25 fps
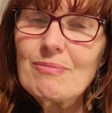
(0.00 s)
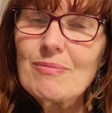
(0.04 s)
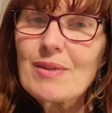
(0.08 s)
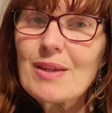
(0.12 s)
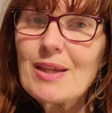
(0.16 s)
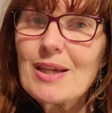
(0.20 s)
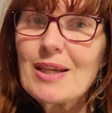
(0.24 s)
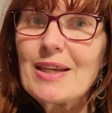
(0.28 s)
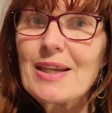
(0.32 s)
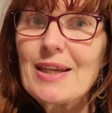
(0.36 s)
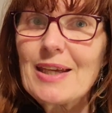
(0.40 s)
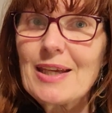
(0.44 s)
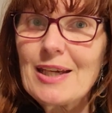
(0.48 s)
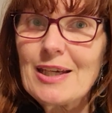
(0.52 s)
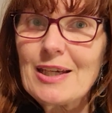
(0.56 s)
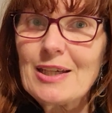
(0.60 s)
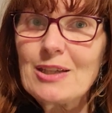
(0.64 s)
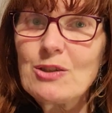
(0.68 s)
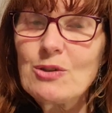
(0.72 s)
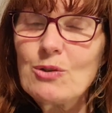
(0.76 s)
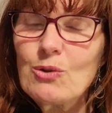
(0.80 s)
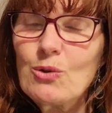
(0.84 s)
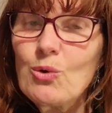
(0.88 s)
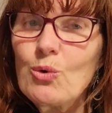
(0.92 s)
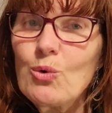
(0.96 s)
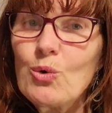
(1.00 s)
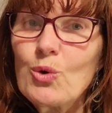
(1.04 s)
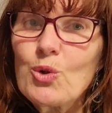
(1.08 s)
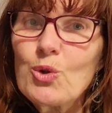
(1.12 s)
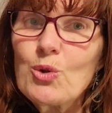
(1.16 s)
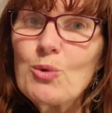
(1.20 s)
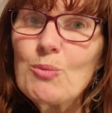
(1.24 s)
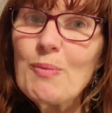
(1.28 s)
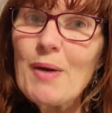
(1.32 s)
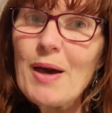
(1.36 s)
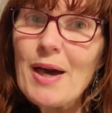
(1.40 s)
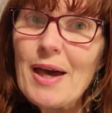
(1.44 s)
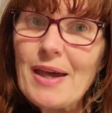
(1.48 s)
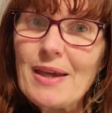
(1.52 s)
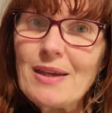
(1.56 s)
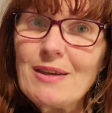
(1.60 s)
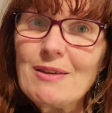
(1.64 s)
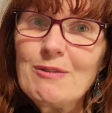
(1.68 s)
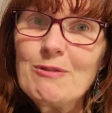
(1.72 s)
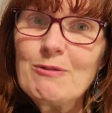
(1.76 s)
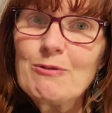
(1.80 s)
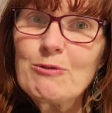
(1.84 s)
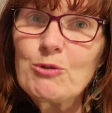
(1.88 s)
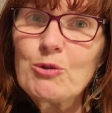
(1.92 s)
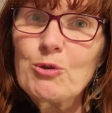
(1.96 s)
get ahead or you
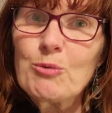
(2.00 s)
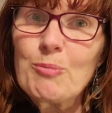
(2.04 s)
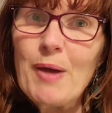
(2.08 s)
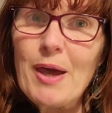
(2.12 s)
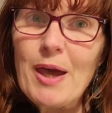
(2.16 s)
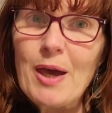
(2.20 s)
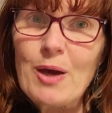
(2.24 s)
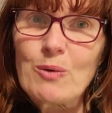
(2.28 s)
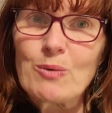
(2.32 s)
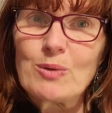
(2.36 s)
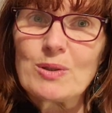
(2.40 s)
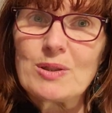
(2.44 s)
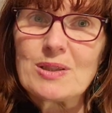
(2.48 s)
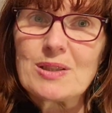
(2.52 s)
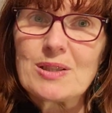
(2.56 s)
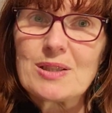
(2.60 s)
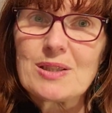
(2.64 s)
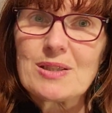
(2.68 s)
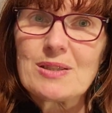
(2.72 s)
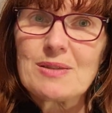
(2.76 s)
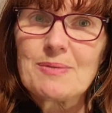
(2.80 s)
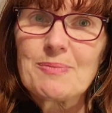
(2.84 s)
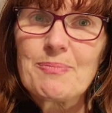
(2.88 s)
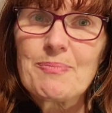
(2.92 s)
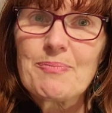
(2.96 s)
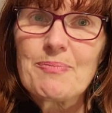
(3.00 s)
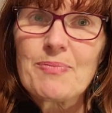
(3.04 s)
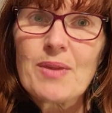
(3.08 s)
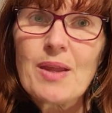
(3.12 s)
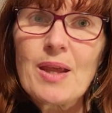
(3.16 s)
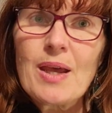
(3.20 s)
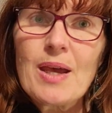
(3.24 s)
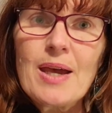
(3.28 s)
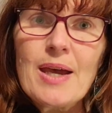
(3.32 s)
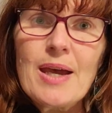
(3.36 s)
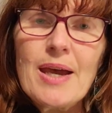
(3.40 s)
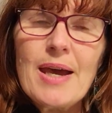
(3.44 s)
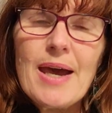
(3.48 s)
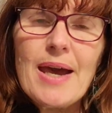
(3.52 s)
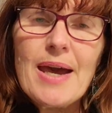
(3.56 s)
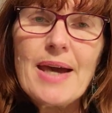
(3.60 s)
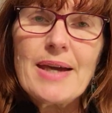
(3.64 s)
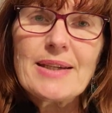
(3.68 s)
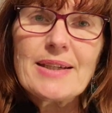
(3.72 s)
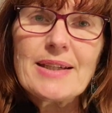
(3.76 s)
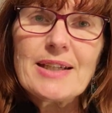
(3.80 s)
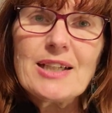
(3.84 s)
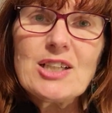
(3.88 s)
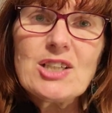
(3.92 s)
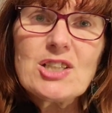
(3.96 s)
may fall backwards.
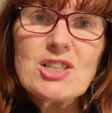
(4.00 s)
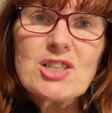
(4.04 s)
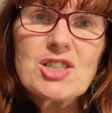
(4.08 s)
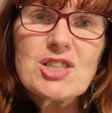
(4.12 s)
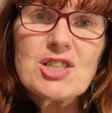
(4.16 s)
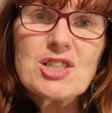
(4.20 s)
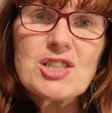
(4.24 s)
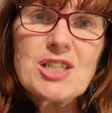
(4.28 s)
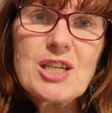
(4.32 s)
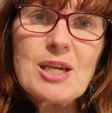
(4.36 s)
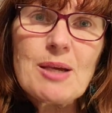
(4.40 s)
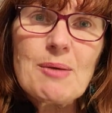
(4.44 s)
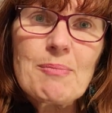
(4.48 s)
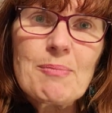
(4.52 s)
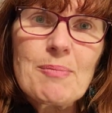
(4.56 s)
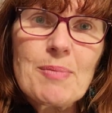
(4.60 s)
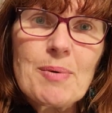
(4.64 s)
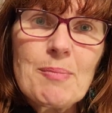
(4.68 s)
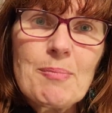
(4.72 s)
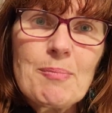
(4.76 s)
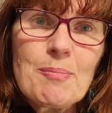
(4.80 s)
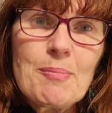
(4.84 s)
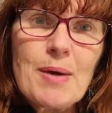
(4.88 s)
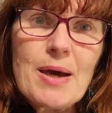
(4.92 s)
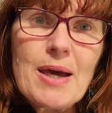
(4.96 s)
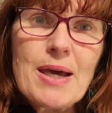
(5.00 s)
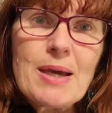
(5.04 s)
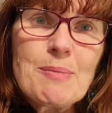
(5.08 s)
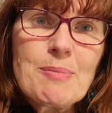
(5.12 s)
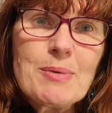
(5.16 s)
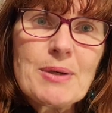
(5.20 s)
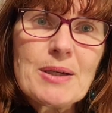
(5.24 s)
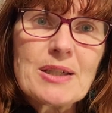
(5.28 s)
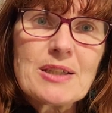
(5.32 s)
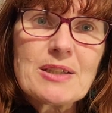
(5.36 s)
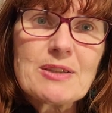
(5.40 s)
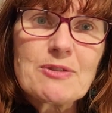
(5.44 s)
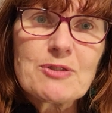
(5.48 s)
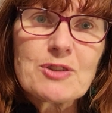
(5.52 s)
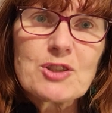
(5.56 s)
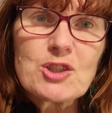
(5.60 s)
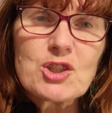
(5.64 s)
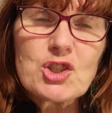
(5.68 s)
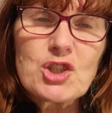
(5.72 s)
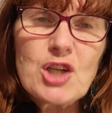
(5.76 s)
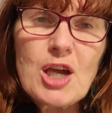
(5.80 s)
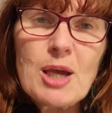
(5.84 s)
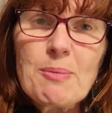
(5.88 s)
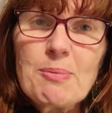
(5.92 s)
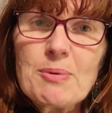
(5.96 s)
And each step may be a different
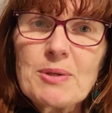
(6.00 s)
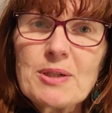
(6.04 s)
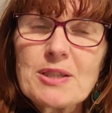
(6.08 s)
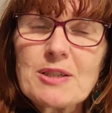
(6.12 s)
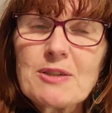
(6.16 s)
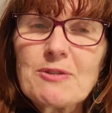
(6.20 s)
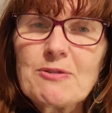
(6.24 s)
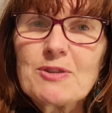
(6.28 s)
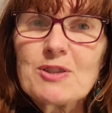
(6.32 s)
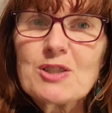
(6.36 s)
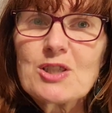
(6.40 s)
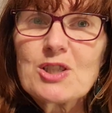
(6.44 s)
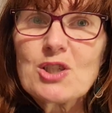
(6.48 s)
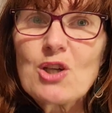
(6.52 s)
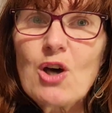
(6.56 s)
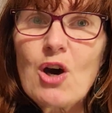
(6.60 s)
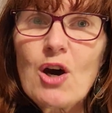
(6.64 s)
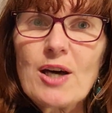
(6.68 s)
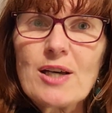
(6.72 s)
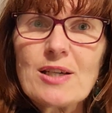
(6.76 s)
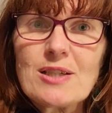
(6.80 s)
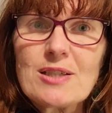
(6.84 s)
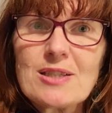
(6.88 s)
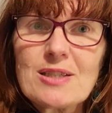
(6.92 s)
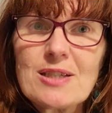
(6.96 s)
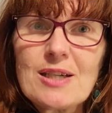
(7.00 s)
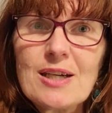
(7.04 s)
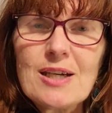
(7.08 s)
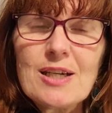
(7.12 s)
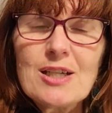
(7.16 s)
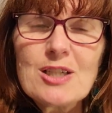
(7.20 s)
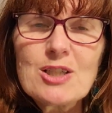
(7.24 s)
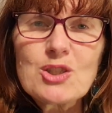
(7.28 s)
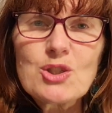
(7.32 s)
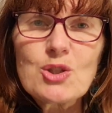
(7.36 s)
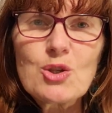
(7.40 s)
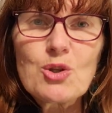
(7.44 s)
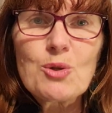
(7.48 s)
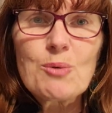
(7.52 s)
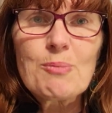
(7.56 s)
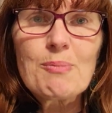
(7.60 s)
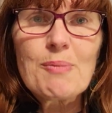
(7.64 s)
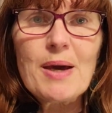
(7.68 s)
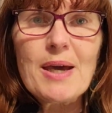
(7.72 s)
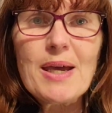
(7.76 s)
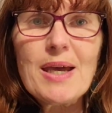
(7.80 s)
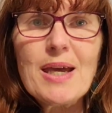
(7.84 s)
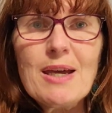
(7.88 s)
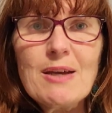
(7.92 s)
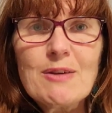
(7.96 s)
shape and a different size, so it
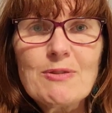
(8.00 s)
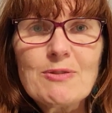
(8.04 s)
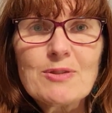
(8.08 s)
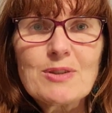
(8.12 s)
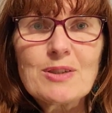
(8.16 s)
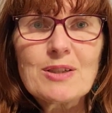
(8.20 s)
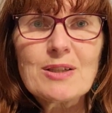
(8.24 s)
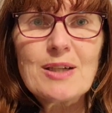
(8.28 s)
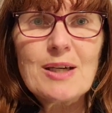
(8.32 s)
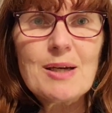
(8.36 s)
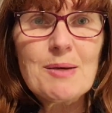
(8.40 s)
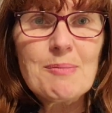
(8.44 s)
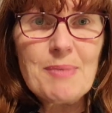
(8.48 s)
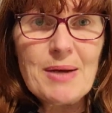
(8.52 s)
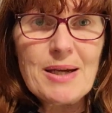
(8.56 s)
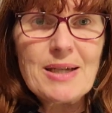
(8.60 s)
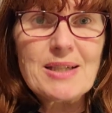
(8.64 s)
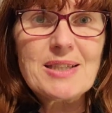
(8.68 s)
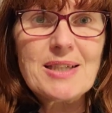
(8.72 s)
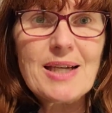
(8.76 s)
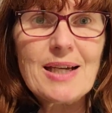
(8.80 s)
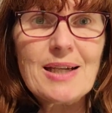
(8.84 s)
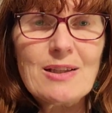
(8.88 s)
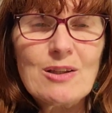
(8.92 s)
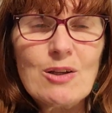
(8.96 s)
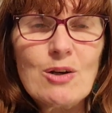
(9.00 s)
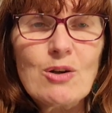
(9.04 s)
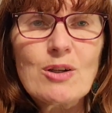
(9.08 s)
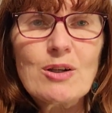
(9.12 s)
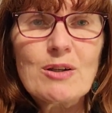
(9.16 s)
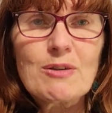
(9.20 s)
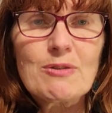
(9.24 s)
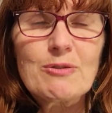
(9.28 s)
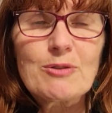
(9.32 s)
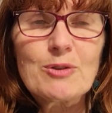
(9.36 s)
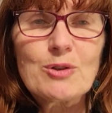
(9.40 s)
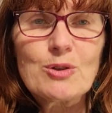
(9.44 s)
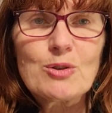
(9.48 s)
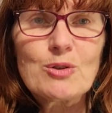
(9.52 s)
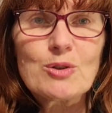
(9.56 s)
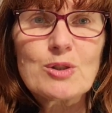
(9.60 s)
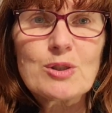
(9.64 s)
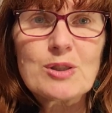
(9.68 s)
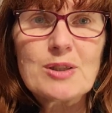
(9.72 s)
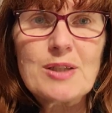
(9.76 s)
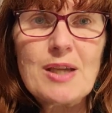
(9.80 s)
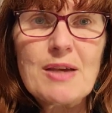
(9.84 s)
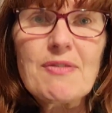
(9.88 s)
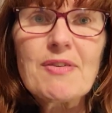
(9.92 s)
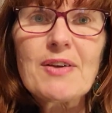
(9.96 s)
may take longer for you
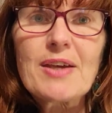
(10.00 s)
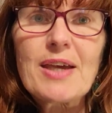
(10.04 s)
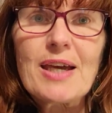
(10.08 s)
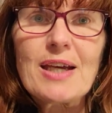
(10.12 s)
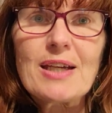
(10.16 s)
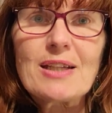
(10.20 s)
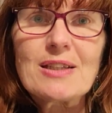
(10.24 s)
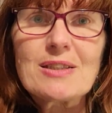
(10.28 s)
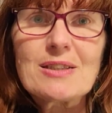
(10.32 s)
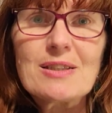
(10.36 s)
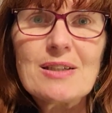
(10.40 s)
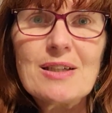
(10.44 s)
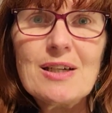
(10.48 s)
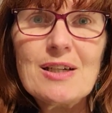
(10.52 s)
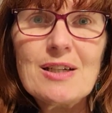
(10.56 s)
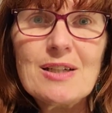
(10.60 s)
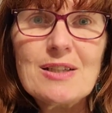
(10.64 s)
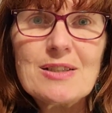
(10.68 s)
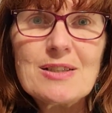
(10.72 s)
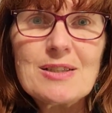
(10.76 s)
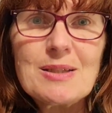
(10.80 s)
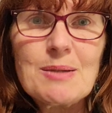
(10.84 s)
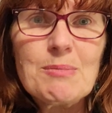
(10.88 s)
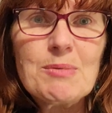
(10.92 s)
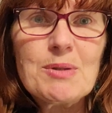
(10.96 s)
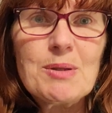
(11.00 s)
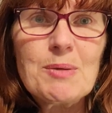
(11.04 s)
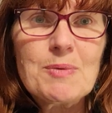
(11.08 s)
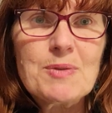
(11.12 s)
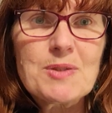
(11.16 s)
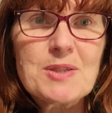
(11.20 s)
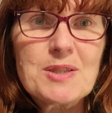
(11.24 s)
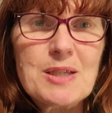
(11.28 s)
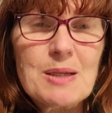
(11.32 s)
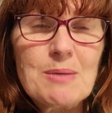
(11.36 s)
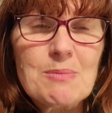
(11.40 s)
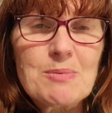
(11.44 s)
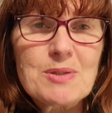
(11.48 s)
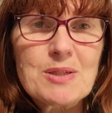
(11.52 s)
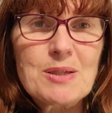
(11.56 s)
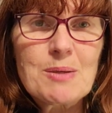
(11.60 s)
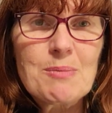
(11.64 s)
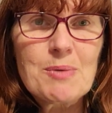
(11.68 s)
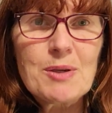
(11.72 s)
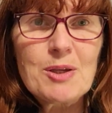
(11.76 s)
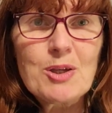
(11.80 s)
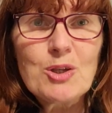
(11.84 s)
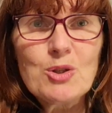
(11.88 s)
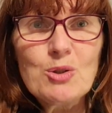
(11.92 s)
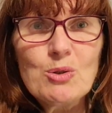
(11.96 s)
to navigate. Some of the steps can
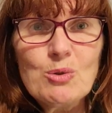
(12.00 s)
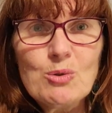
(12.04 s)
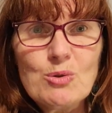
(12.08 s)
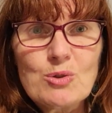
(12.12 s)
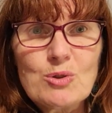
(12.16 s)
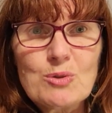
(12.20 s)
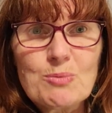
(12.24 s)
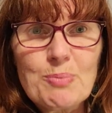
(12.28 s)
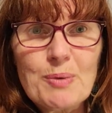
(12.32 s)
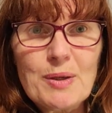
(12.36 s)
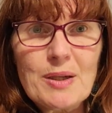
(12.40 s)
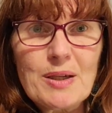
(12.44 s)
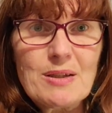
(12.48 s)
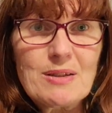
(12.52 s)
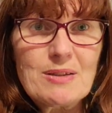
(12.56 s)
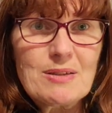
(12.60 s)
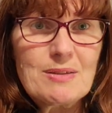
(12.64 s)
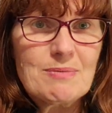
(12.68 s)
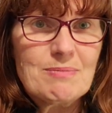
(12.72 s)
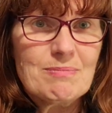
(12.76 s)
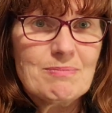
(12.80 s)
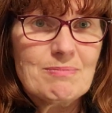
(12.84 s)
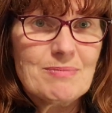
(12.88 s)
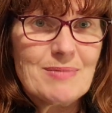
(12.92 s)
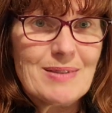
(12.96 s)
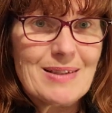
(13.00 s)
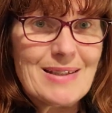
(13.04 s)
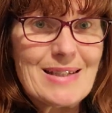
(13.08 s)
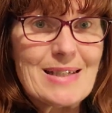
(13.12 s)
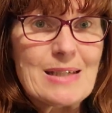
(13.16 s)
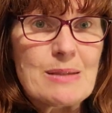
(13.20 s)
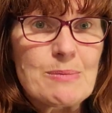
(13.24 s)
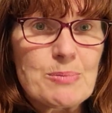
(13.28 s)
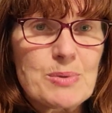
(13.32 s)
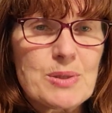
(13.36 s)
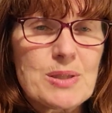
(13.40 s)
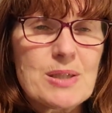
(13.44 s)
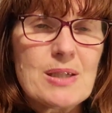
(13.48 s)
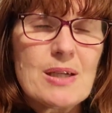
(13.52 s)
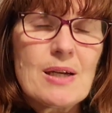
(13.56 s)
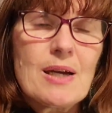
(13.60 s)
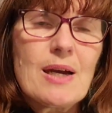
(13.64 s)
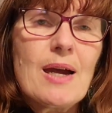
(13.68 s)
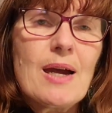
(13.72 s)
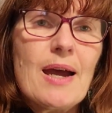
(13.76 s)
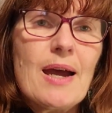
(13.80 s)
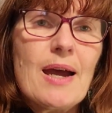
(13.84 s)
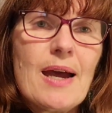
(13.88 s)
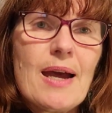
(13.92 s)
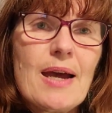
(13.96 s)
be huge, big leaps,
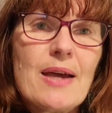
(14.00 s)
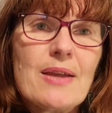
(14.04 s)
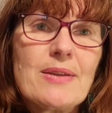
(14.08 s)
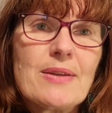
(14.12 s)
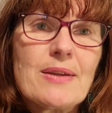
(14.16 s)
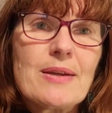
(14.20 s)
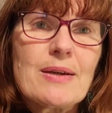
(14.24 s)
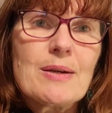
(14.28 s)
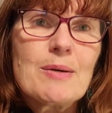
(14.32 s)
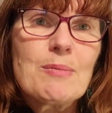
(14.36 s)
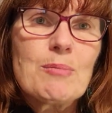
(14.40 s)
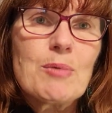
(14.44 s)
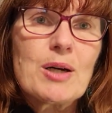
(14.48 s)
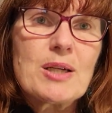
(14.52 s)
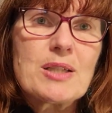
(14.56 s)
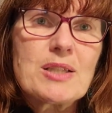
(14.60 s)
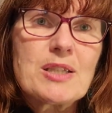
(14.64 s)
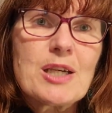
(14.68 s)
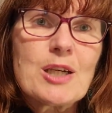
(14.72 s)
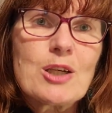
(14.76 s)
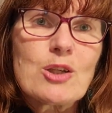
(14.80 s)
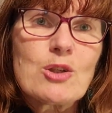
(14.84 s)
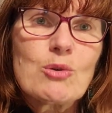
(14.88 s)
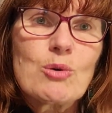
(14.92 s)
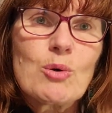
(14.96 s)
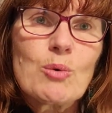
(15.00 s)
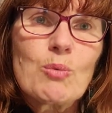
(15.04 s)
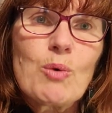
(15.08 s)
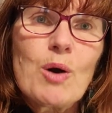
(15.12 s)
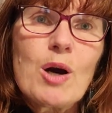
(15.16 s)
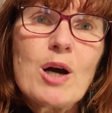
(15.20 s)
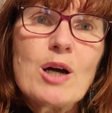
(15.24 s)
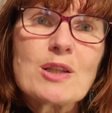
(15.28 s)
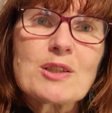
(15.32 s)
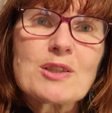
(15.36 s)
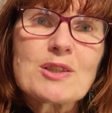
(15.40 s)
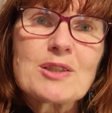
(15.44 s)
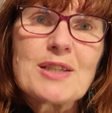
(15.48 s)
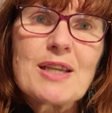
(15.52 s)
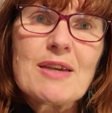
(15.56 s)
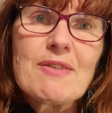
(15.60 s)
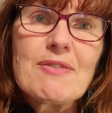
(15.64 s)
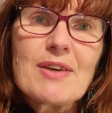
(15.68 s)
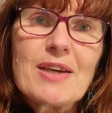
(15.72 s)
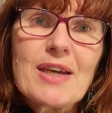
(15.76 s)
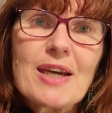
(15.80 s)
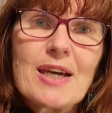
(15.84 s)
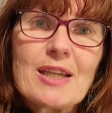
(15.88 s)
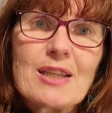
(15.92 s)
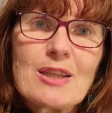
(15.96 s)
and it might take you a while to
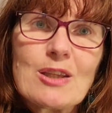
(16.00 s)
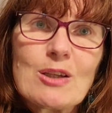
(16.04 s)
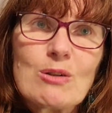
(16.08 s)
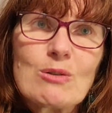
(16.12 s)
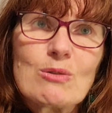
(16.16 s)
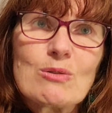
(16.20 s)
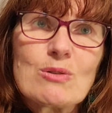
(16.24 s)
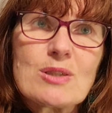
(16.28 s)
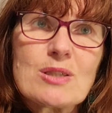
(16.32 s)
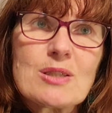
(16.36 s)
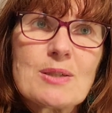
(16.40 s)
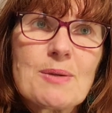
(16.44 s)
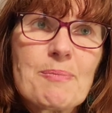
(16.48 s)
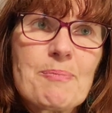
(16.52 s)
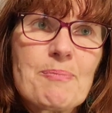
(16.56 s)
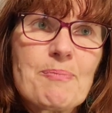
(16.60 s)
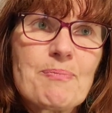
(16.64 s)
navigate those.